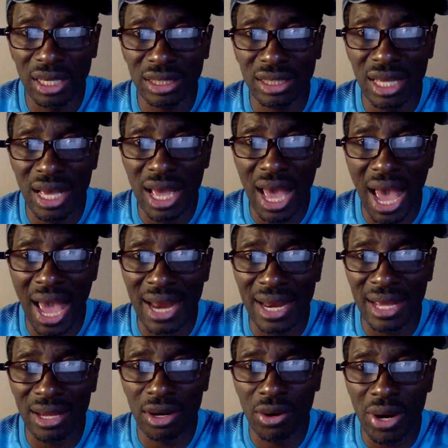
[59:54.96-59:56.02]
there
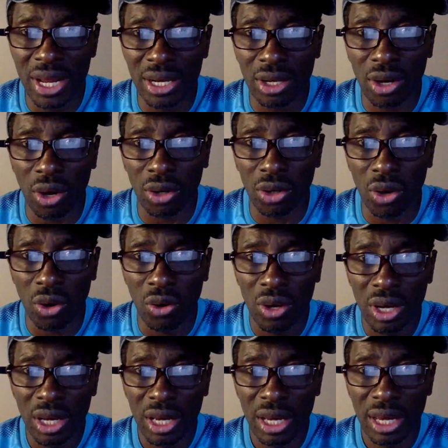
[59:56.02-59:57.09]
any green color
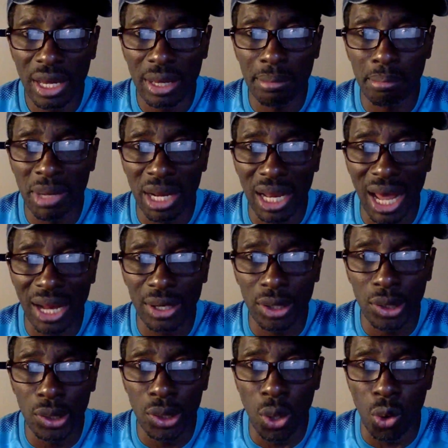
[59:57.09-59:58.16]
in
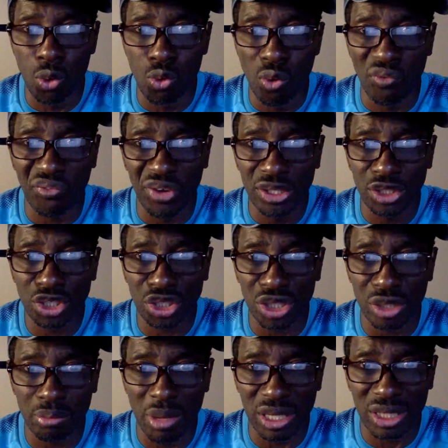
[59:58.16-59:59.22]
Milano roofing
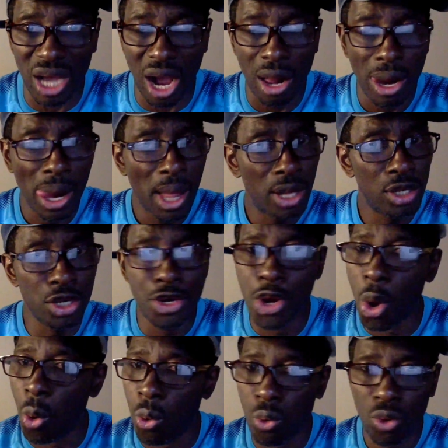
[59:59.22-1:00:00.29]
sheet metal?
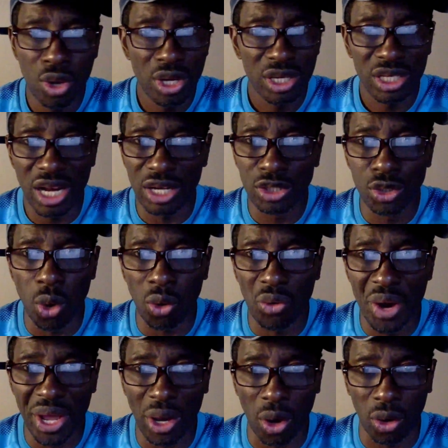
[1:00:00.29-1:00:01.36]
No, there's no
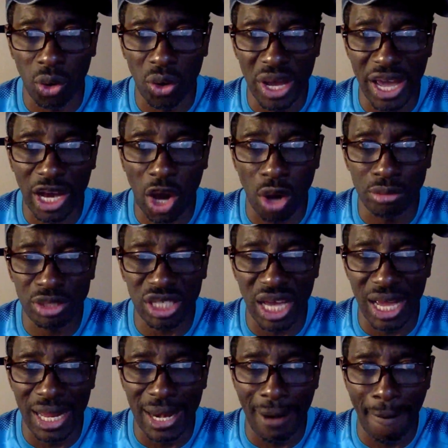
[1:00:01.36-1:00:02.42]
green color. It comes
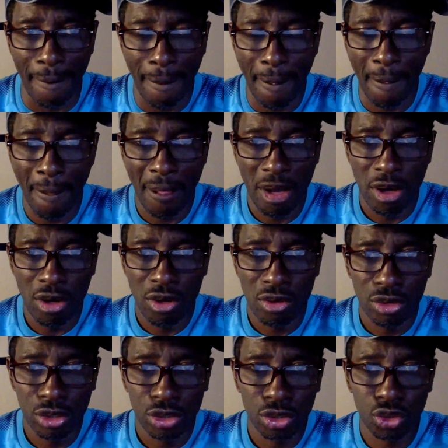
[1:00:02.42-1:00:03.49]
in
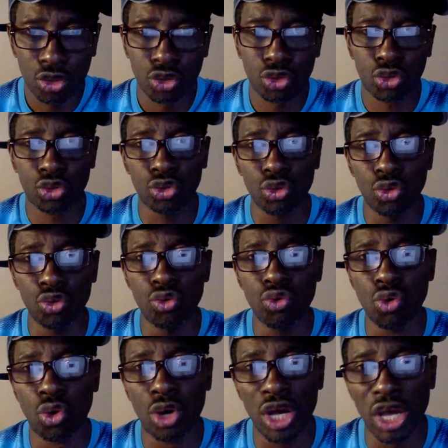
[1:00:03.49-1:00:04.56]
two